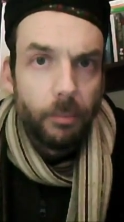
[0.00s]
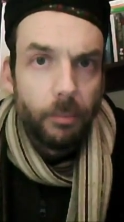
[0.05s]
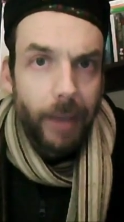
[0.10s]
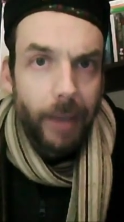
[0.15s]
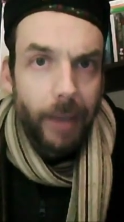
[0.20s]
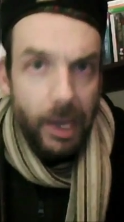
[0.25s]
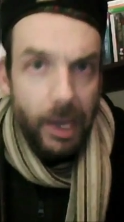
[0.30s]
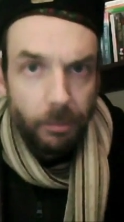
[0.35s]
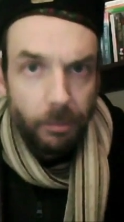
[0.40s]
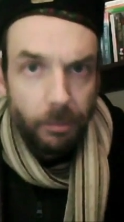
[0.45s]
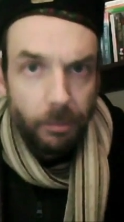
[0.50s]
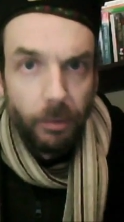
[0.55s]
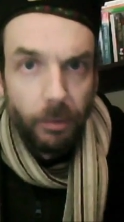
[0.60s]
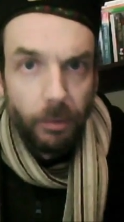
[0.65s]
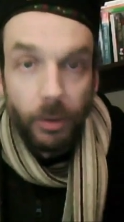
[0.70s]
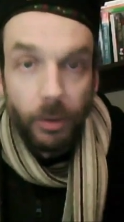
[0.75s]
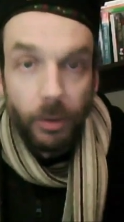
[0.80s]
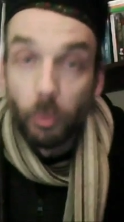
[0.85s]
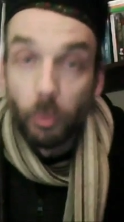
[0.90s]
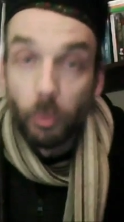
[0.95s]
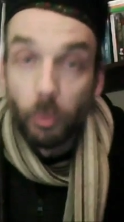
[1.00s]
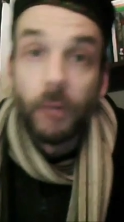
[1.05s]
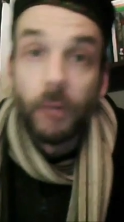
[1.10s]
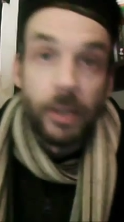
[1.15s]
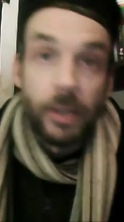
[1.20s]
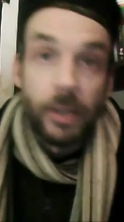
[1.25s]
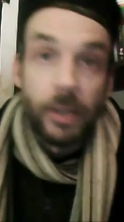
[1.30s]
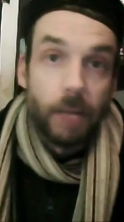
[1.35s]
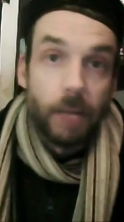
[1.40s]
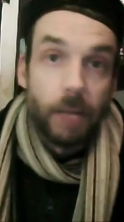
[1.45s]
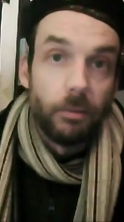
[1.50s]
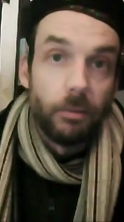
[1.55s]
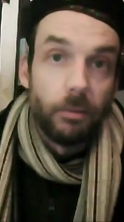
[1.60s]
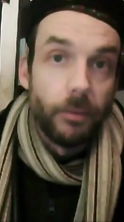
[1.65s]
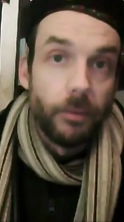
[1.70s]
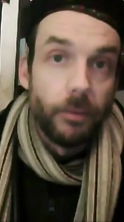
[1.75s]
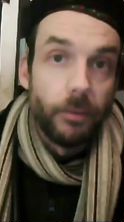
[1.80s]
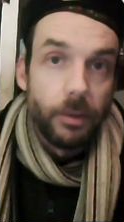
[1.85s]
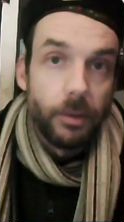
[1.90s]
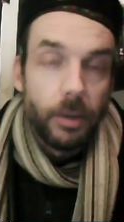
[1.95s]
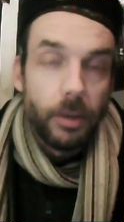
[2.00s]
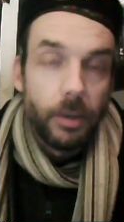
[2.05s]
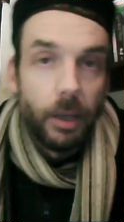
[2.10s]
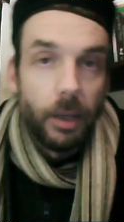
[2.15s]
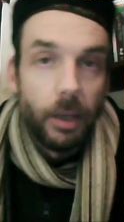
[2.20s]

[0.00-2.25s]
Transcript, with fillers: last performance, or one of his last performances.